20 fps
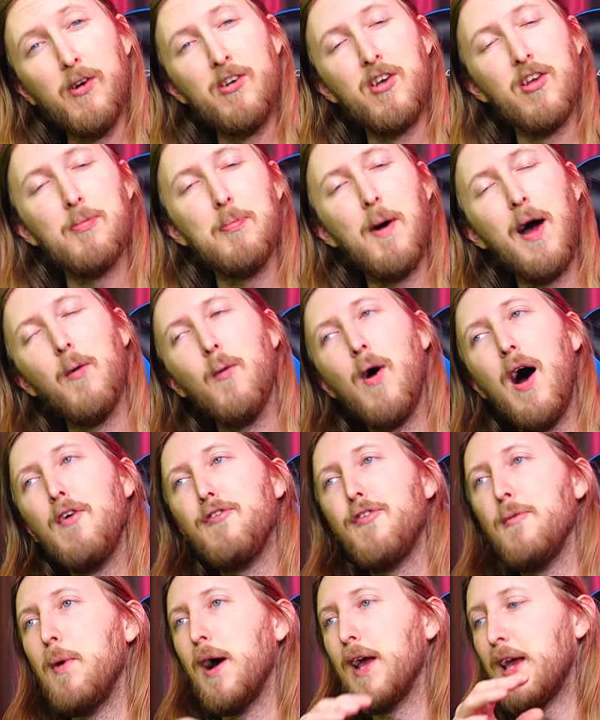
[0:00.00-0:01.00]
which is my
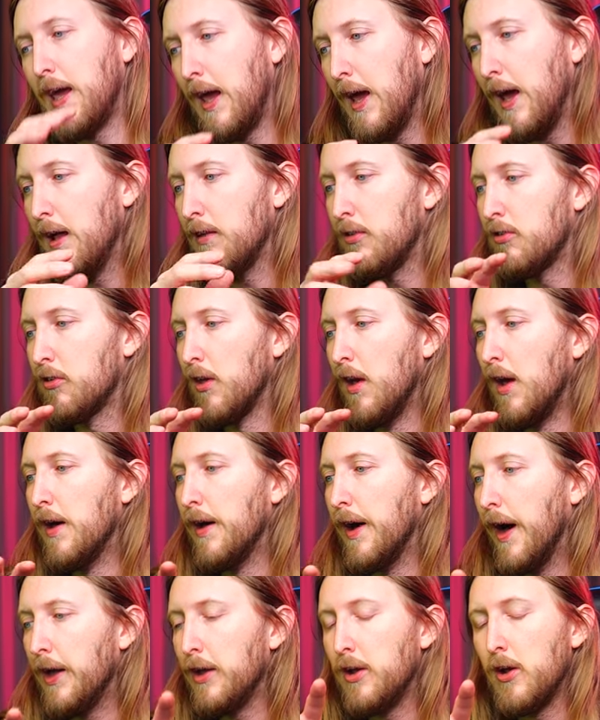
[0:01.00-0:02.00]
wife and my kids,
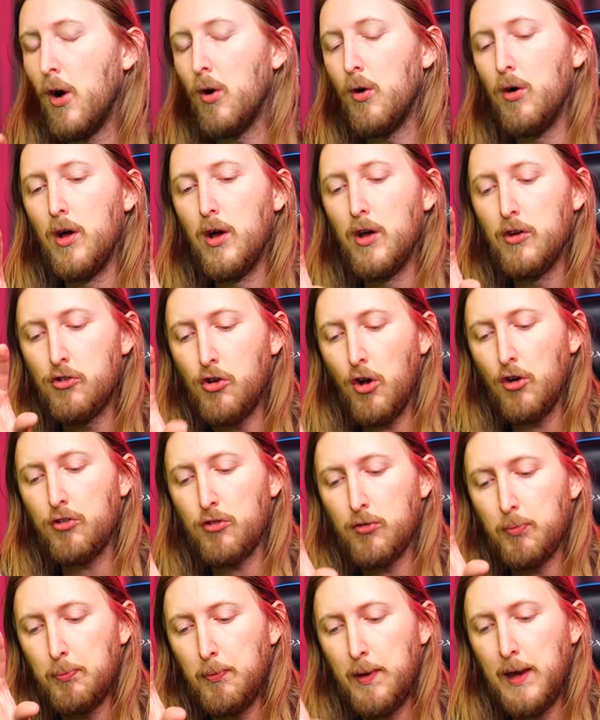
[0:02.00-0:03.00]
and, you know,
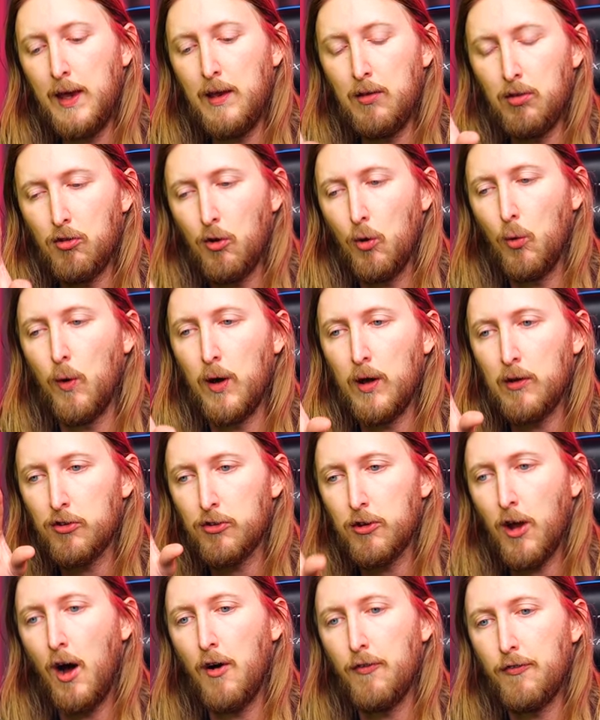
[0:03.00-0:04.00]
just me doing
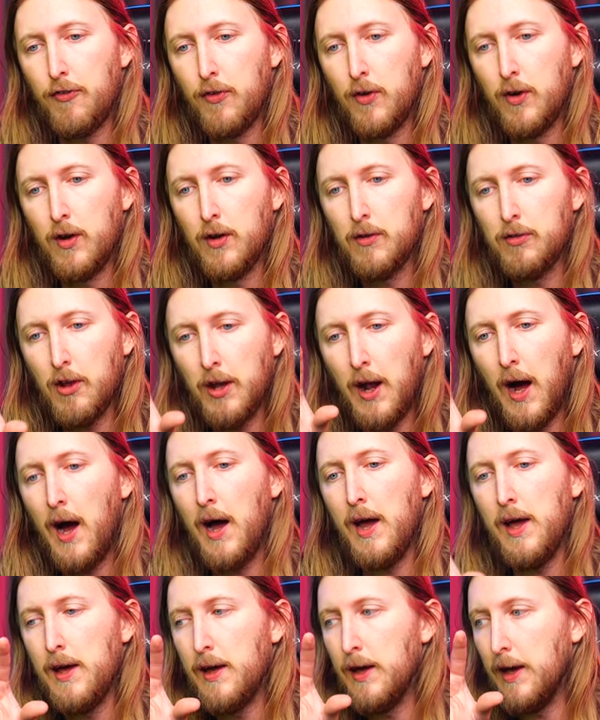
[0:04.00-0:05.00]
stuff that
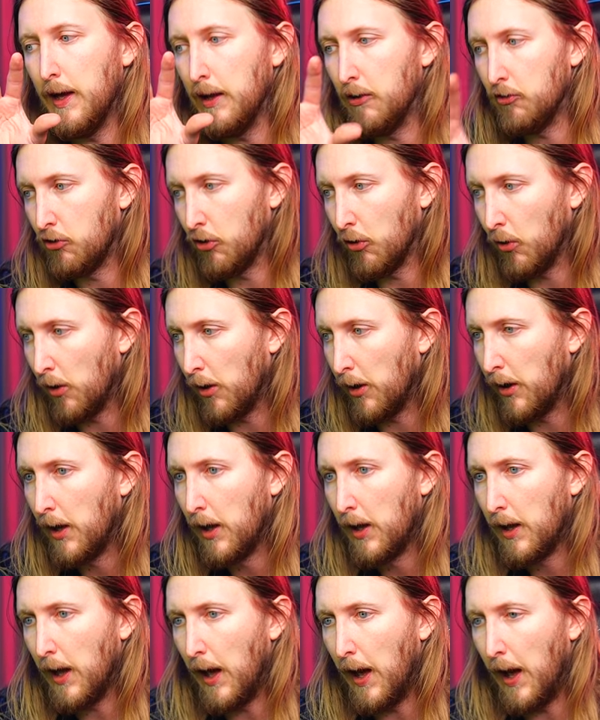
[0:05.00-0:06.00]
I enjoy.
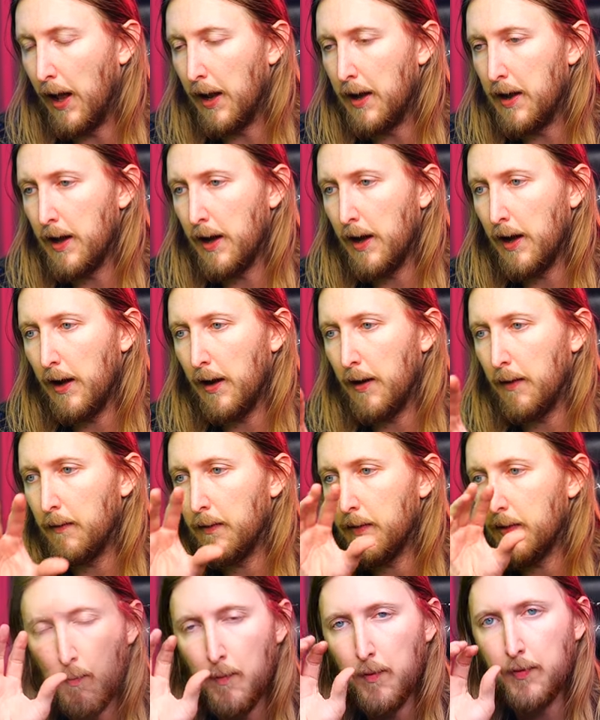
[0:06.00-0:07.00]
And uh,
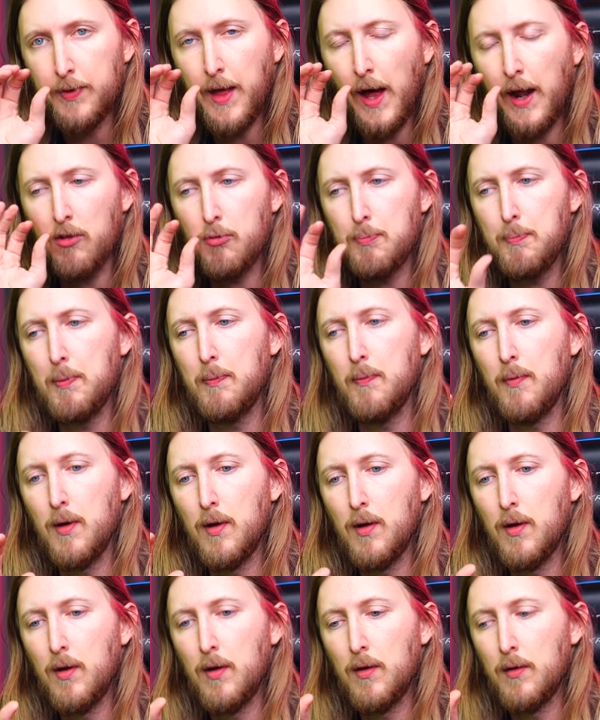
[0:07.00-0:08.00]
that is,
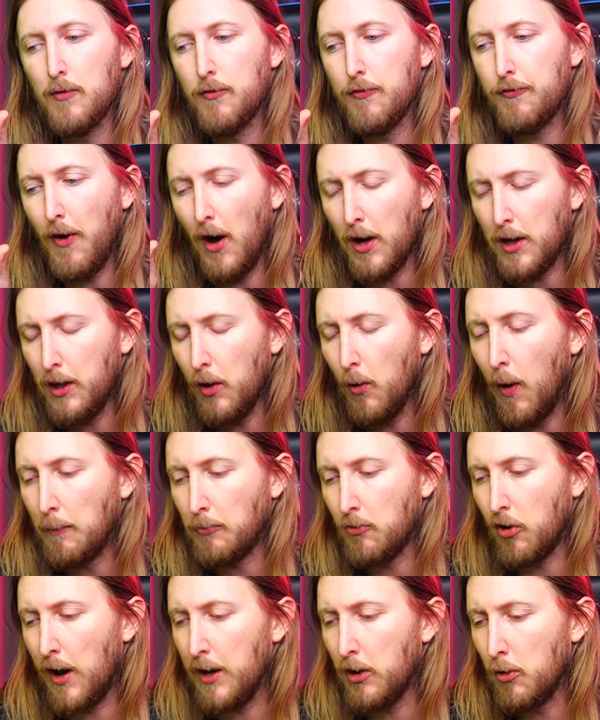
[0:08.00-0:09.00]
fuck you,
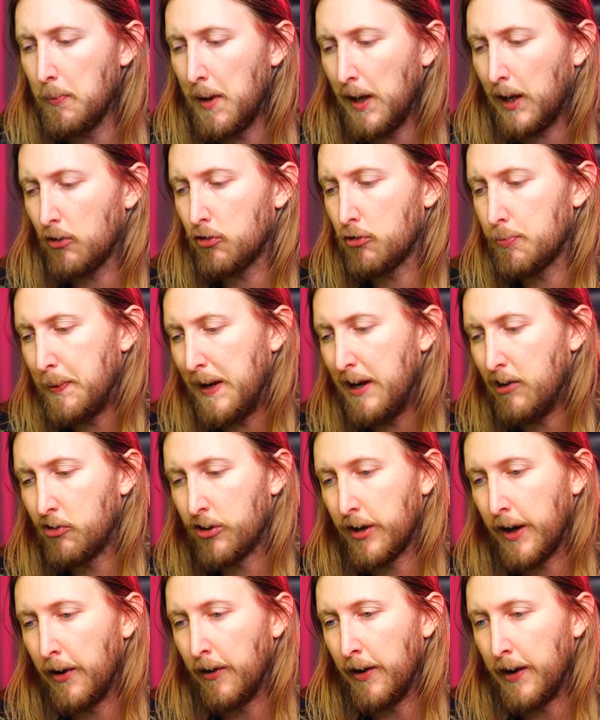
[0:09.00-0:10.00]
I'm trying to make a speech
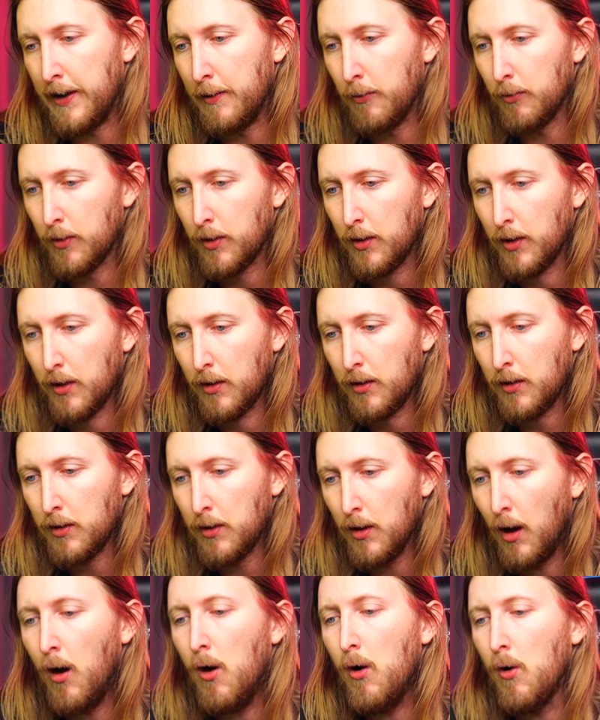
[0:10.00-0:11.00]
here and,
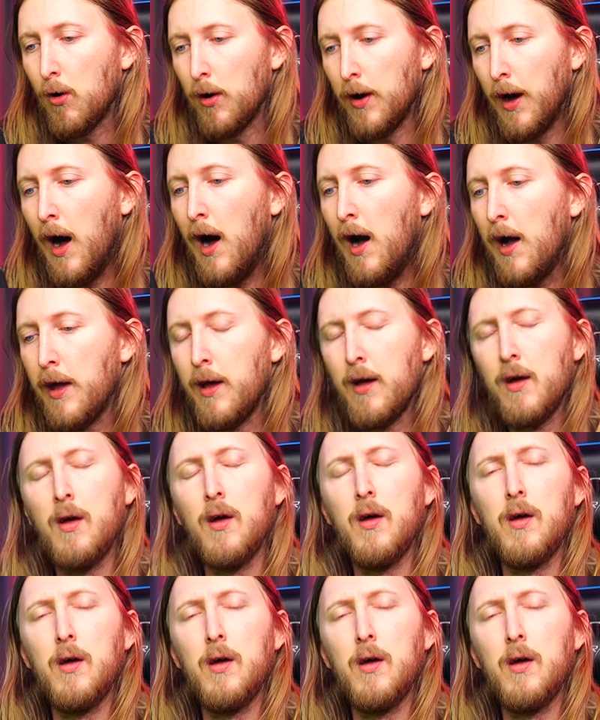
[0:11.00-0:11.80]
oh, hi